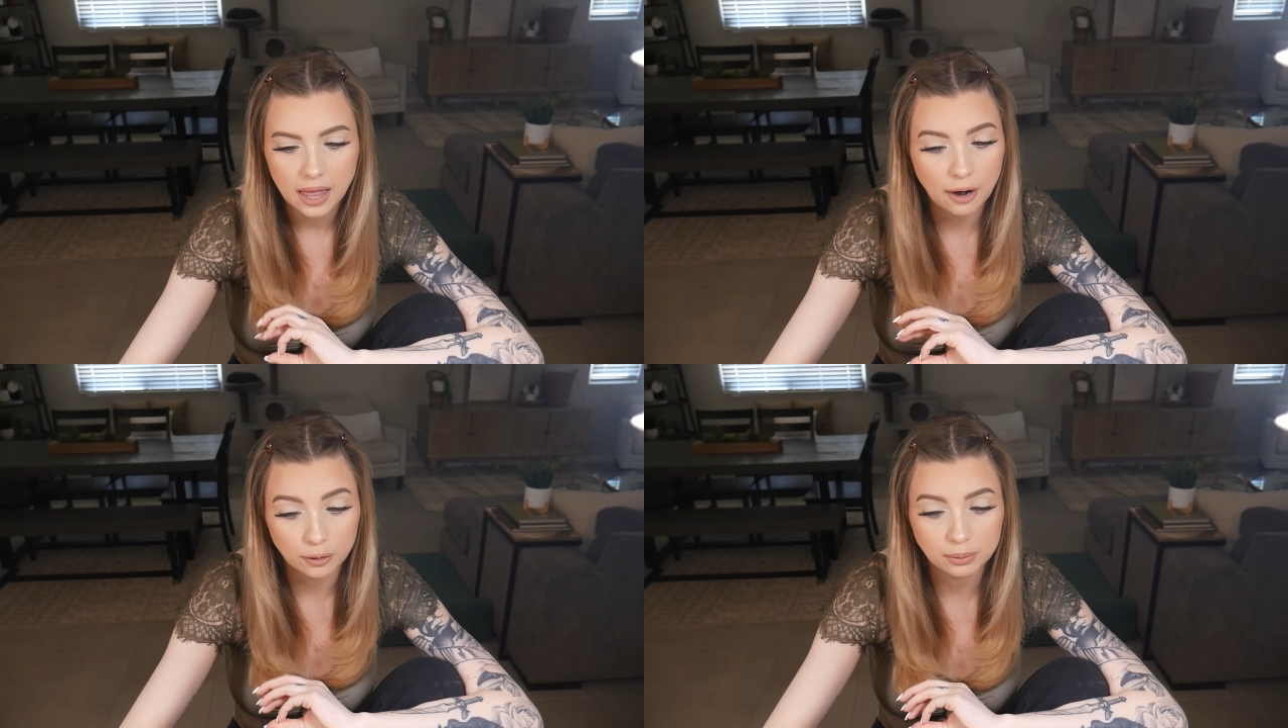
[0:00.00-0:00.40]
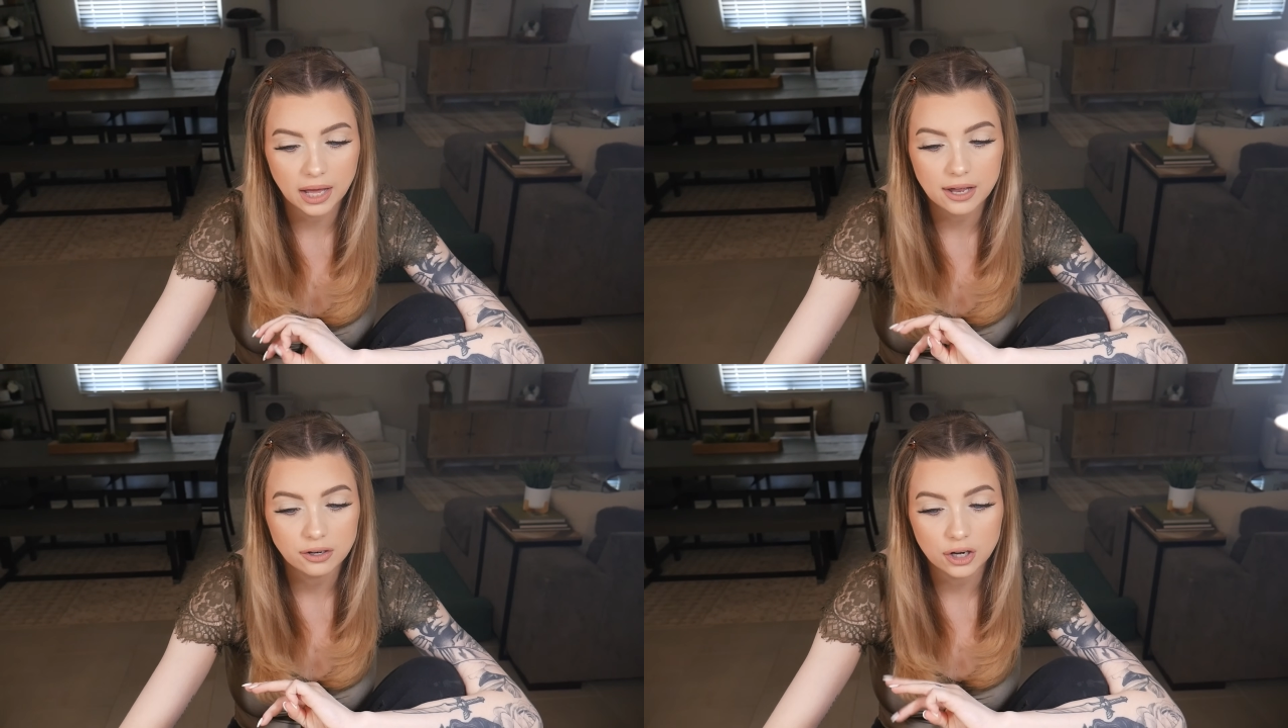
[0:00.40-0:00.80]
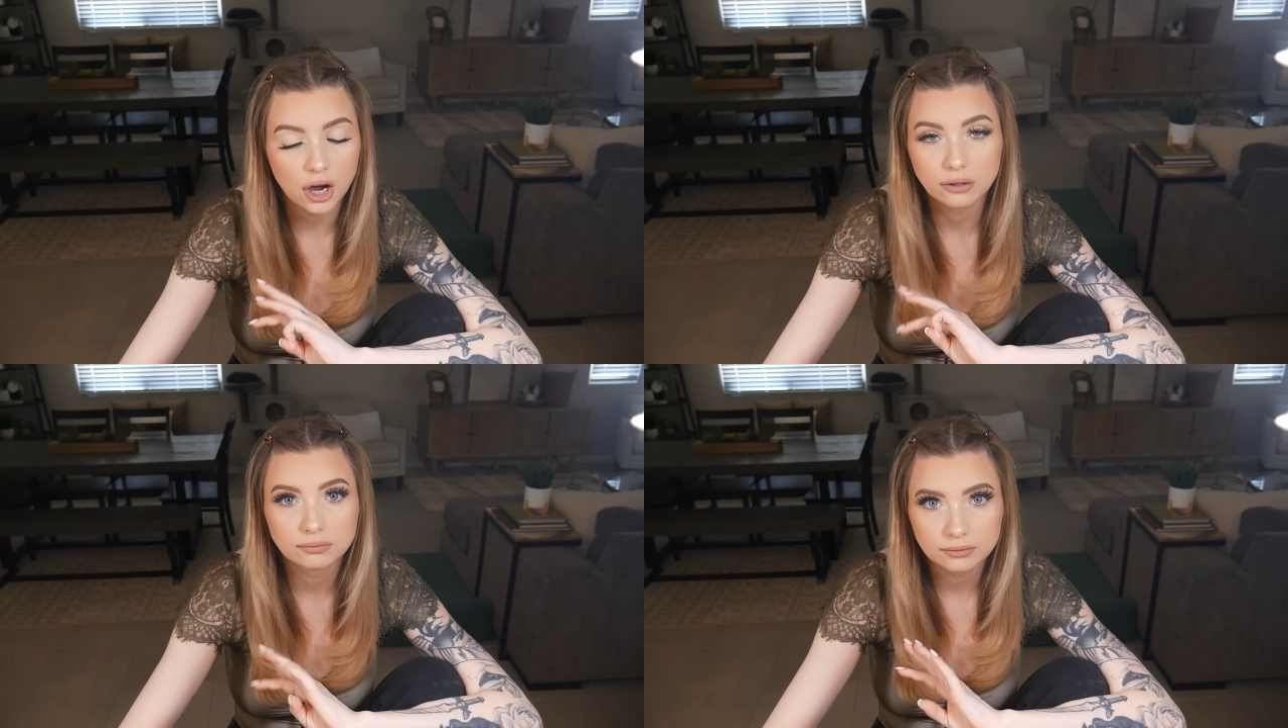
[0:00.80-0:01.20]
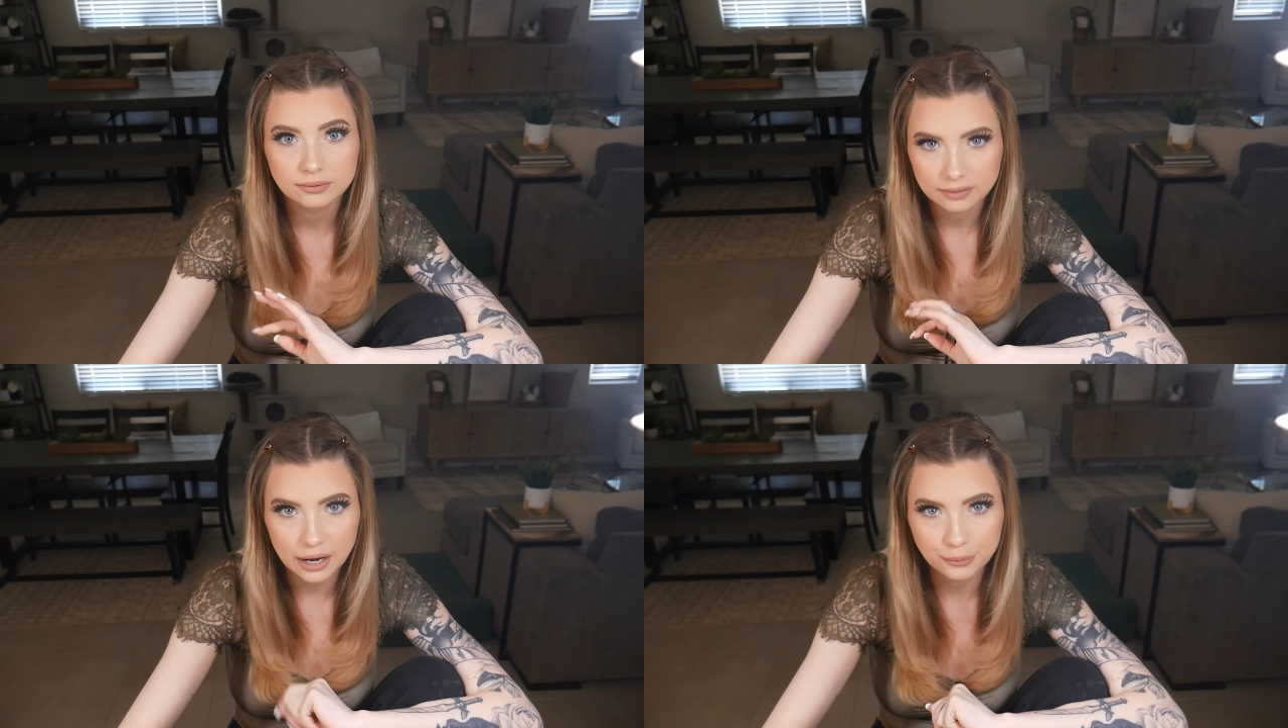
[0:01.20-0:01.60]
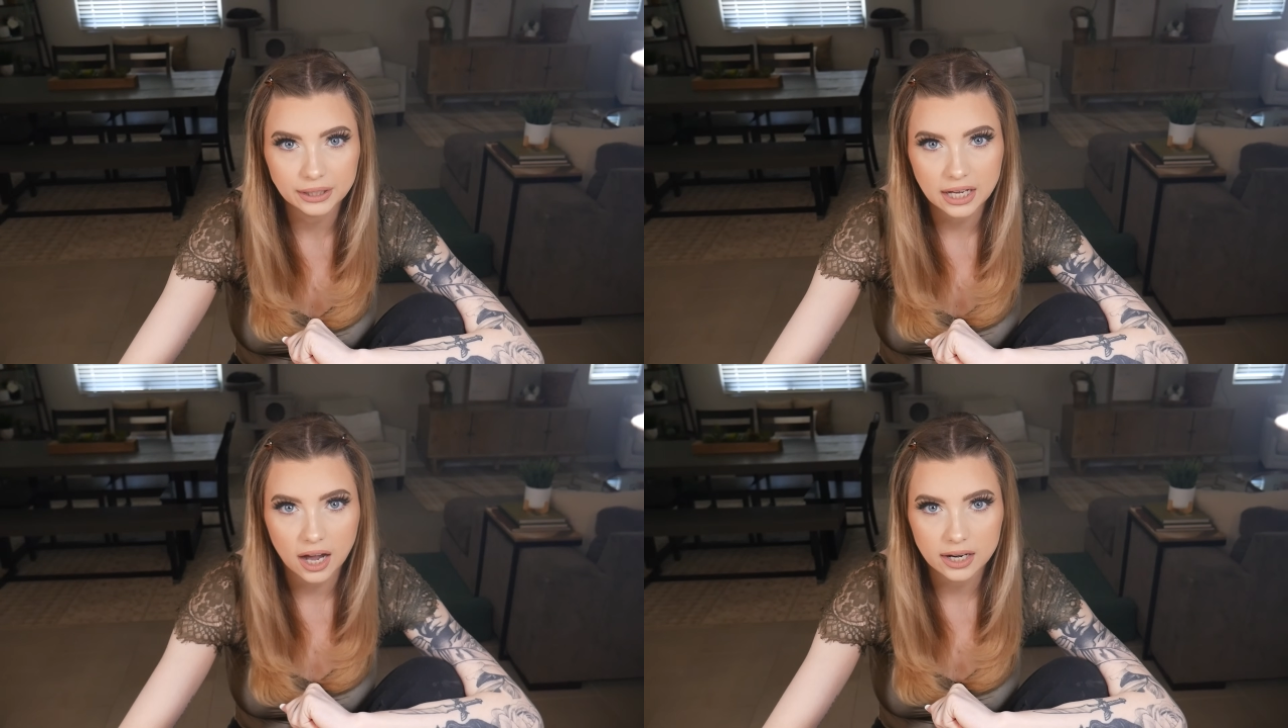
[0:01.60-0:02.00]
I replied, No, I
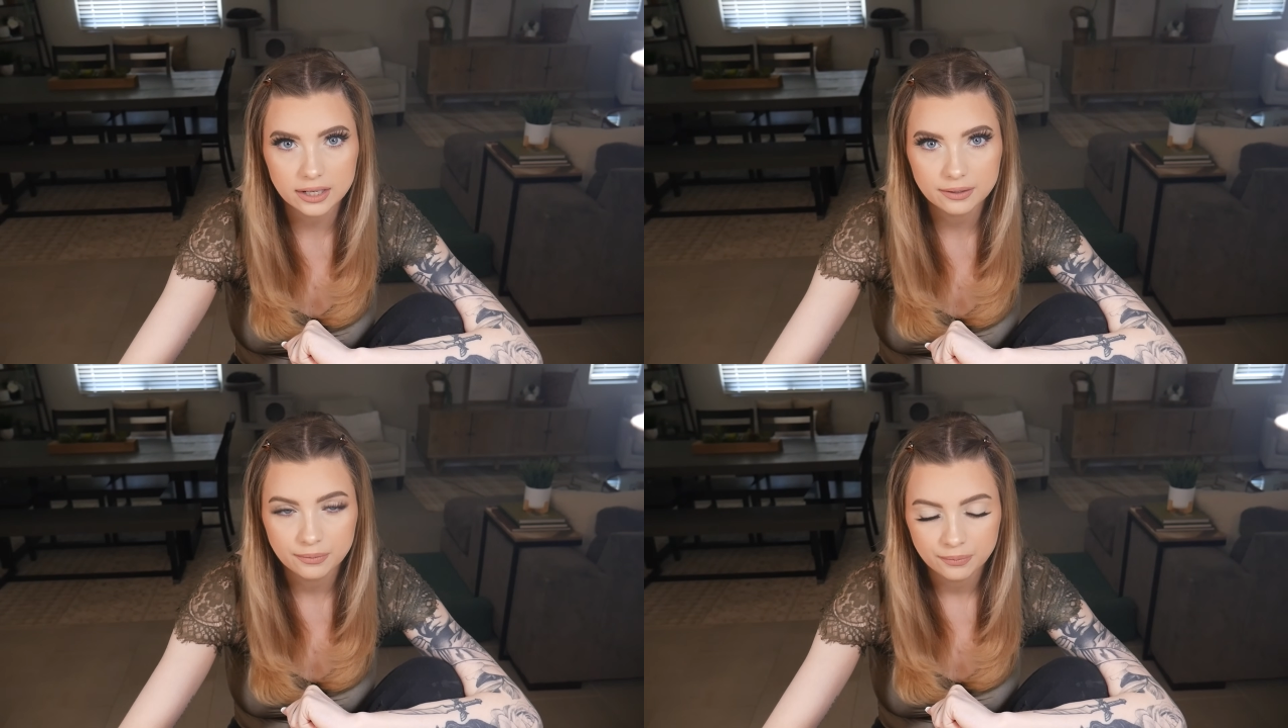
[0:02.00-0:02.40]
really got it.